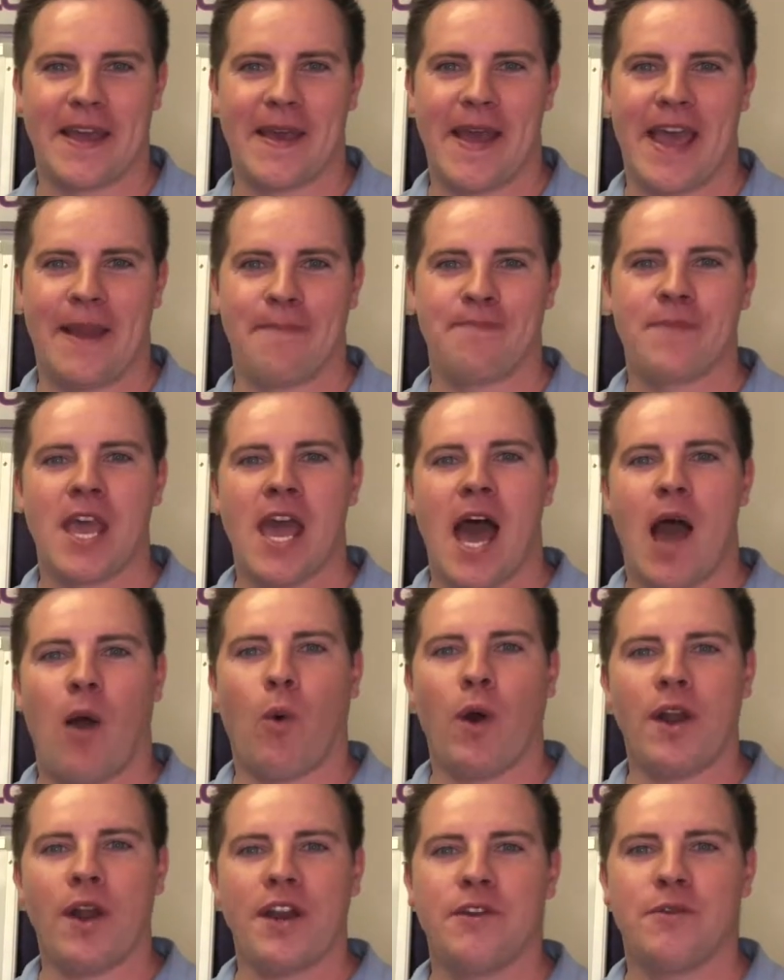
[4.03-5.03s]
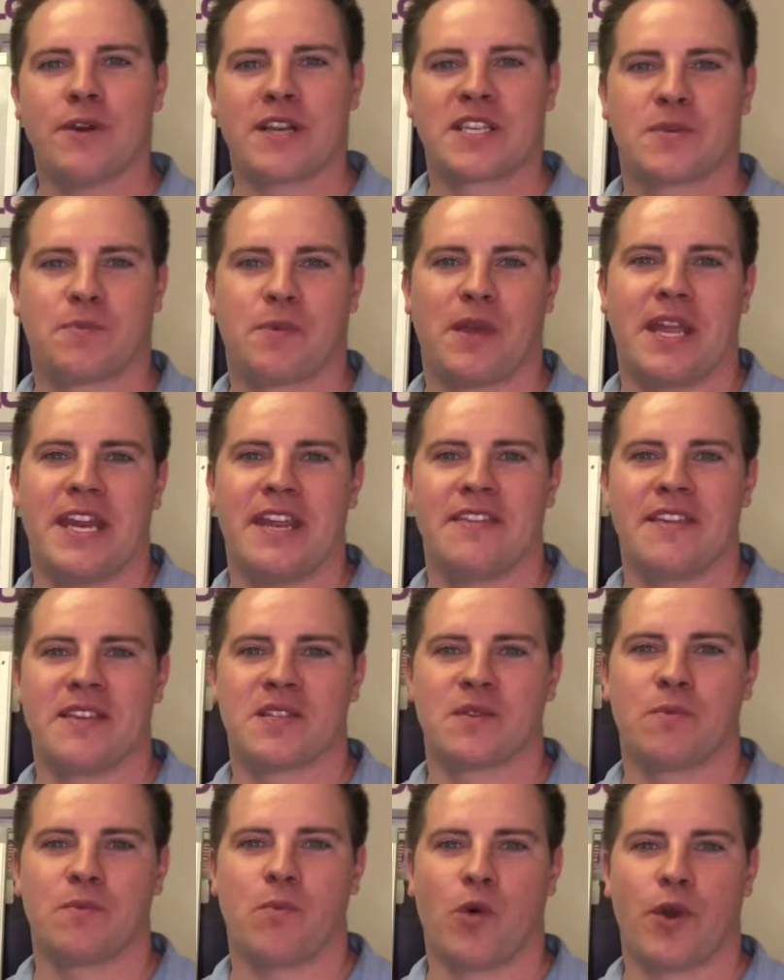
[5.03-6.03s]
and I wanted to explain to you
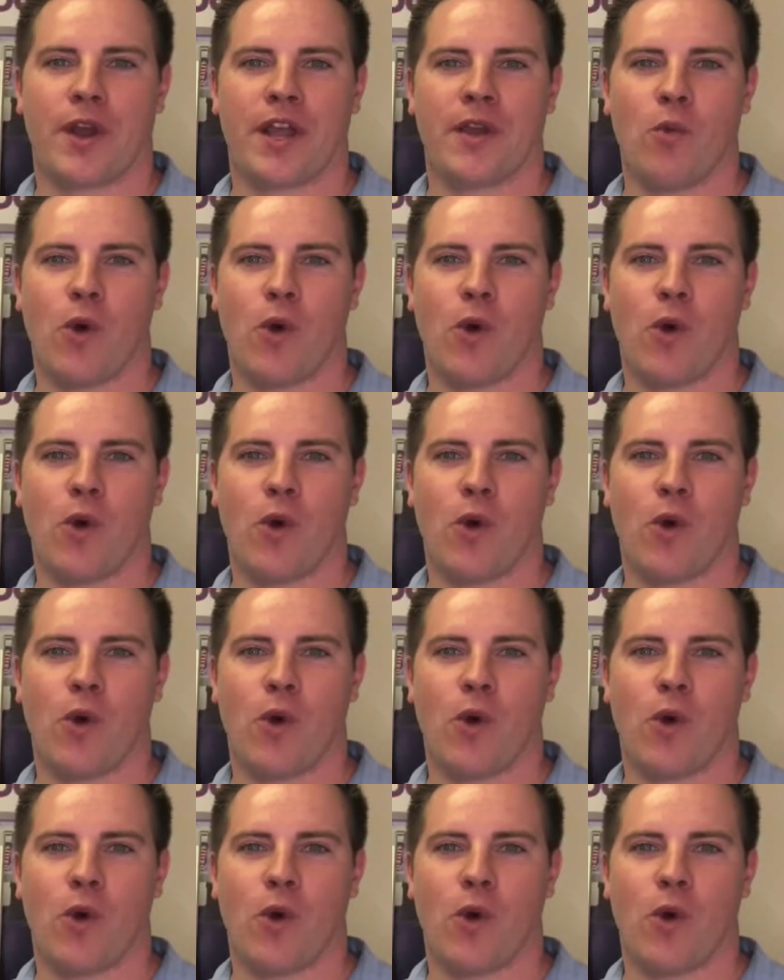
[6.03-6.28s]
this morning